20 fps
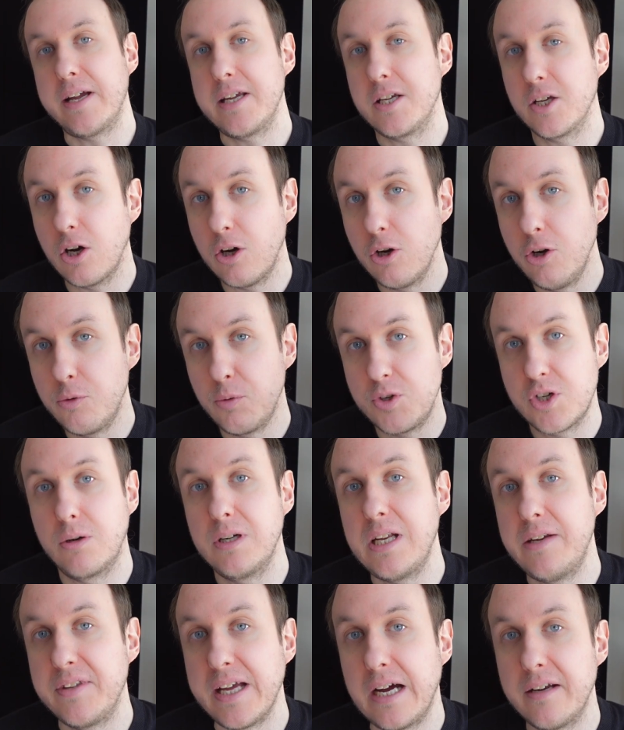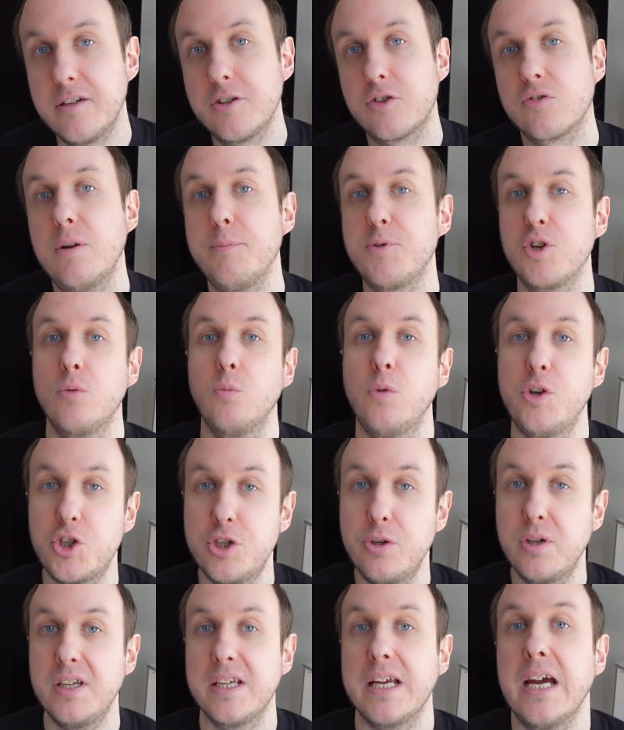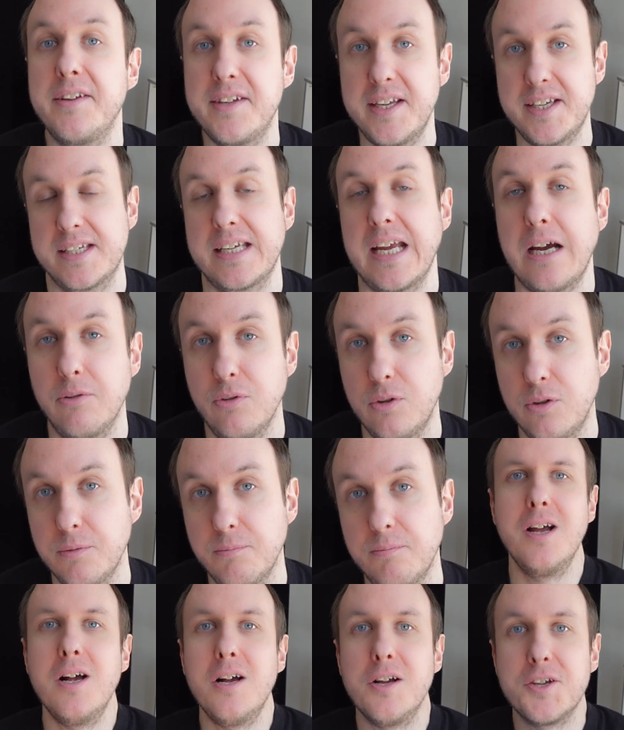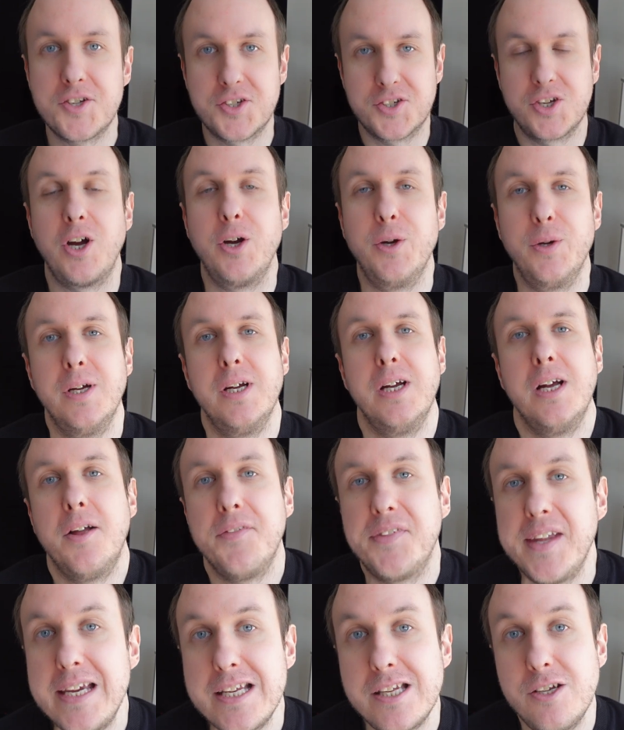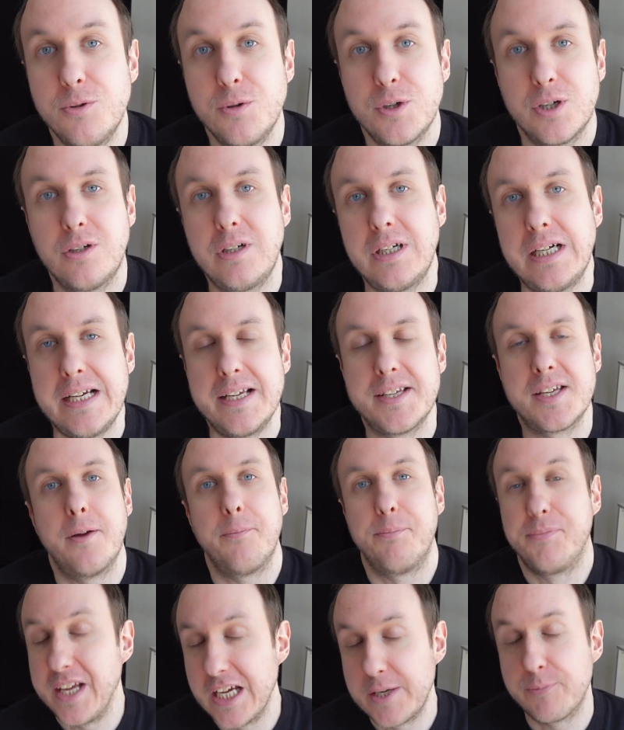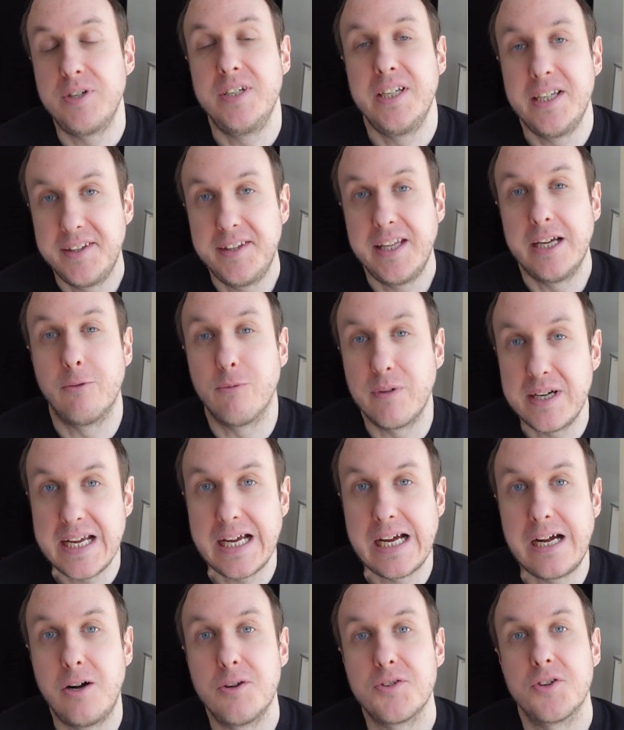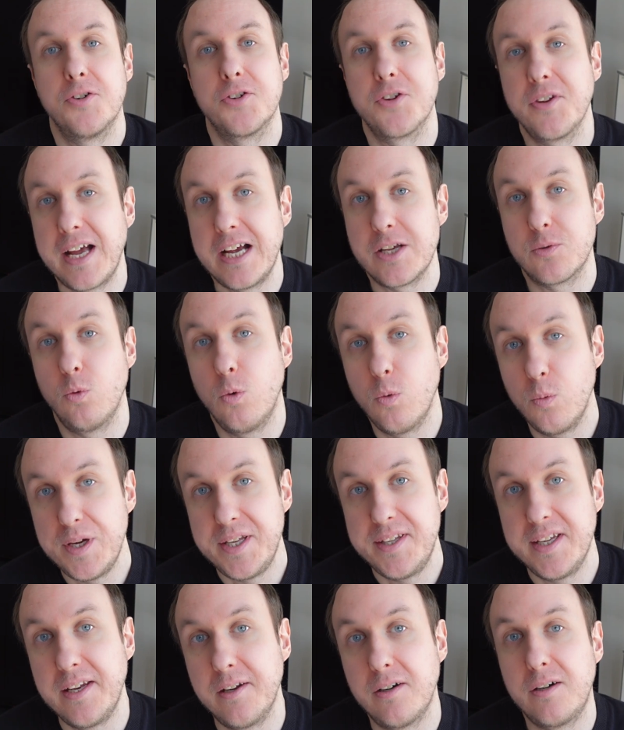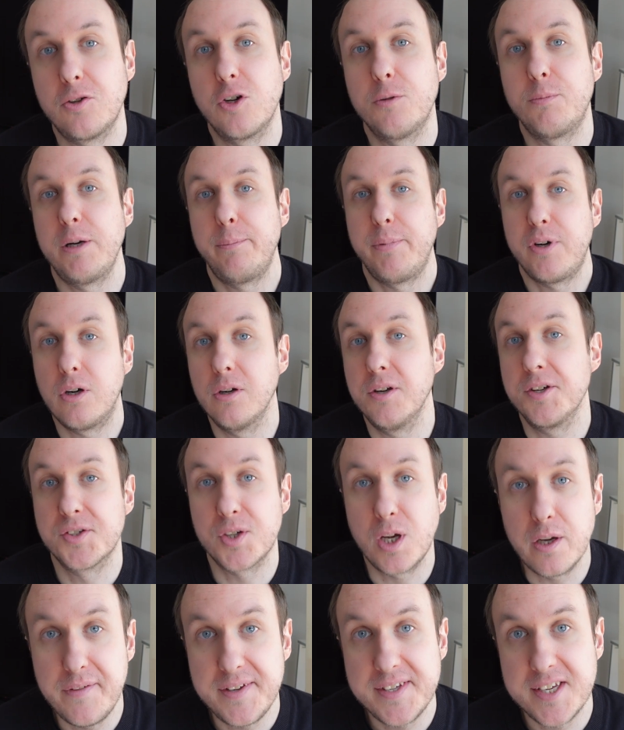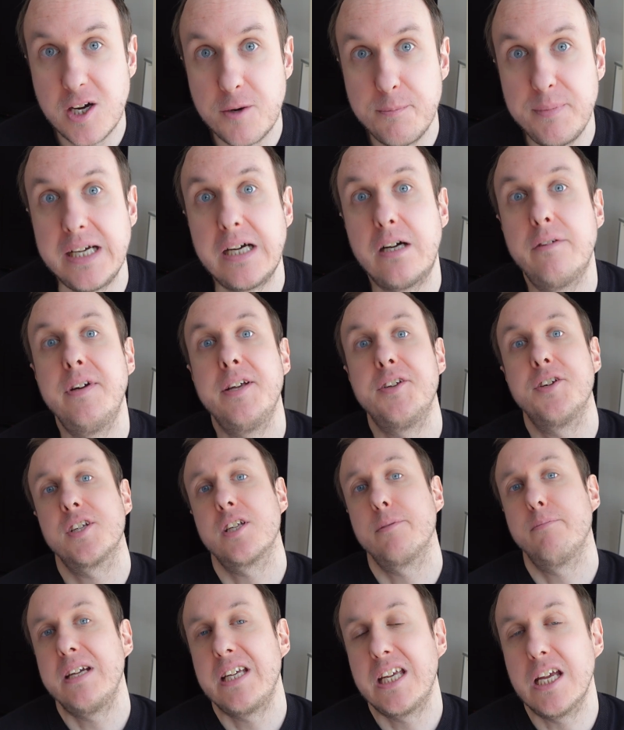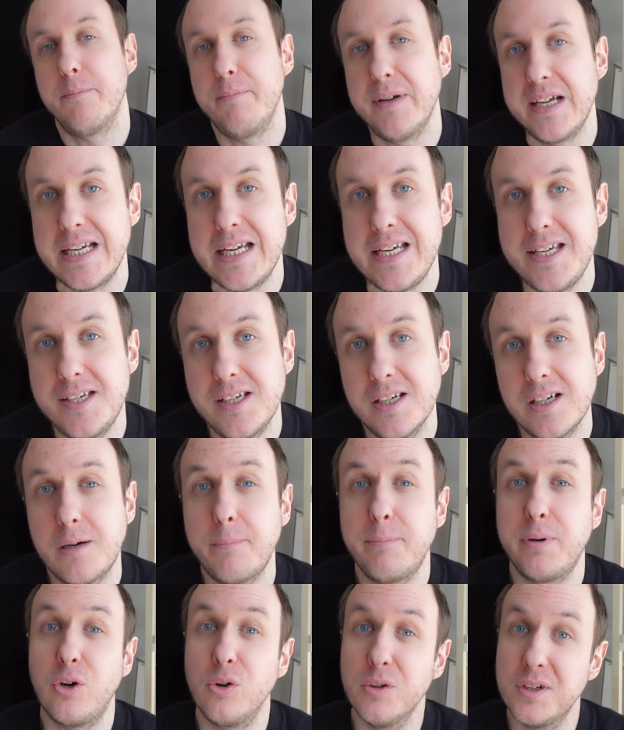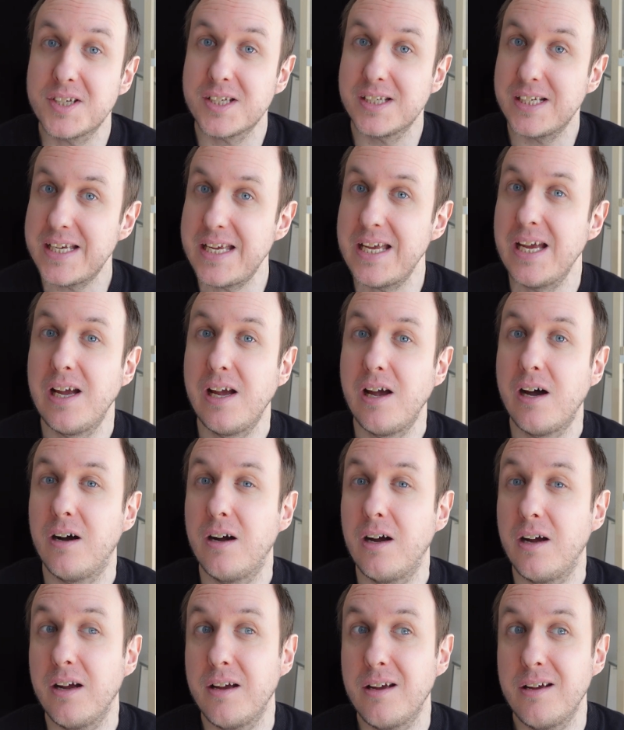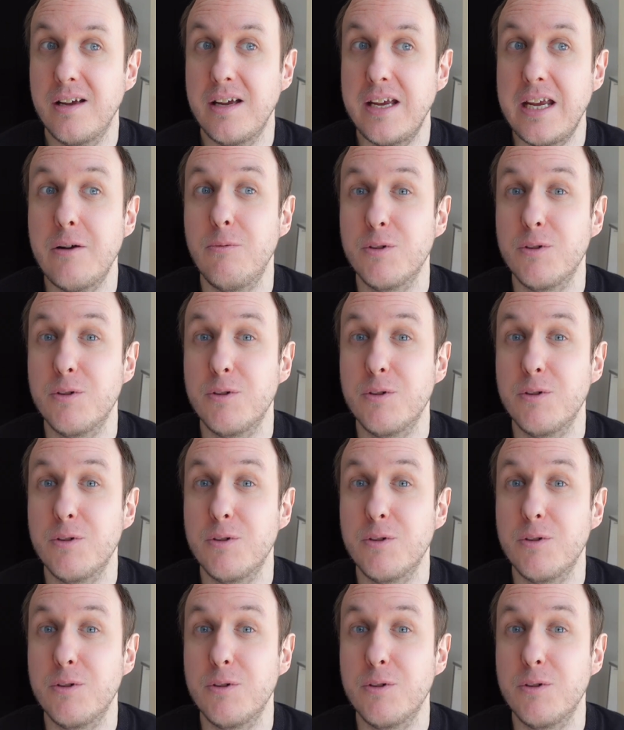a code which I'll leave down in the description which you can get a discount on. So these little guys desperately need their rehouse, so that's what we did. I got my partner Sophie to help me out with it just to make it a bit easier, but honestly it